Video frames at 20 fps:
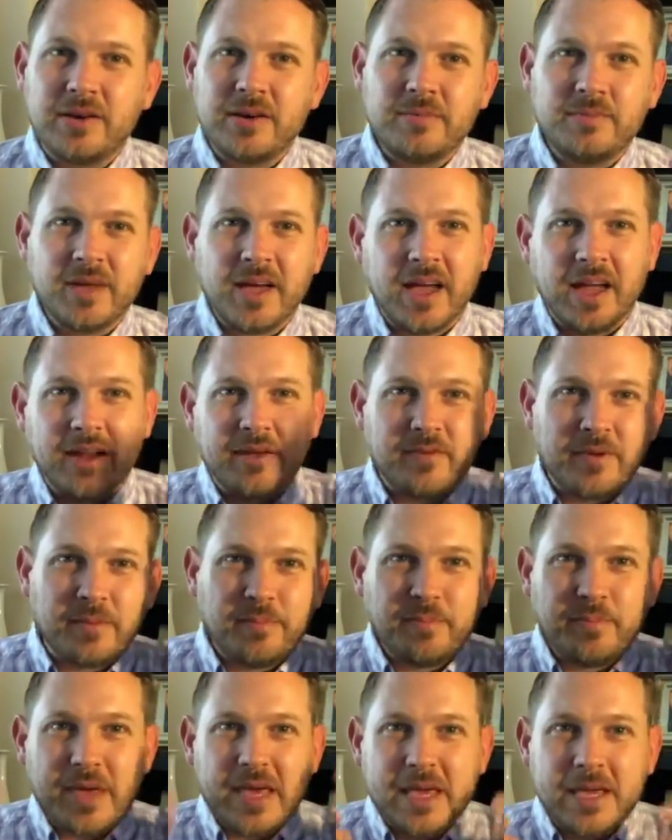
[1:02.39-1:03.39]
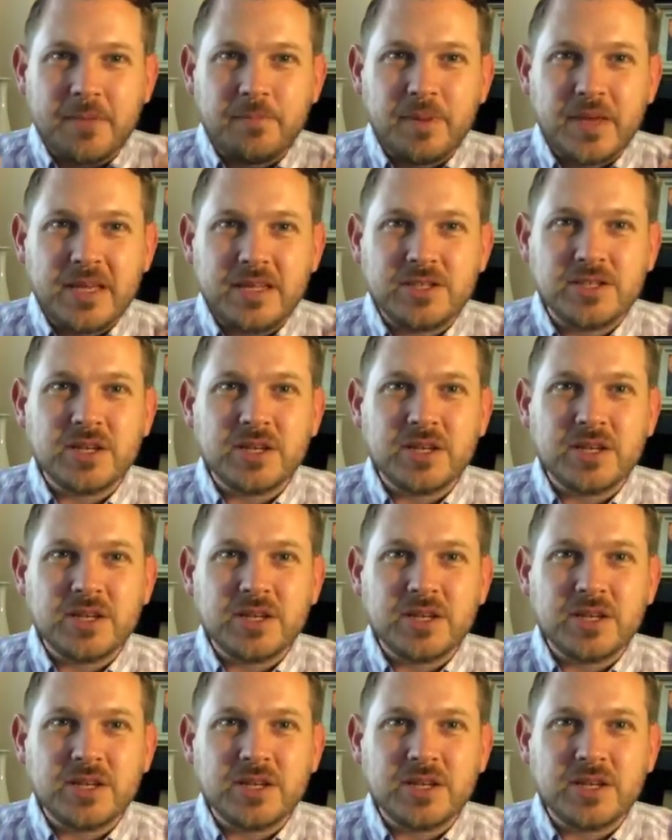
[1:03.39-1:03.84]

I'm kind of a pink peach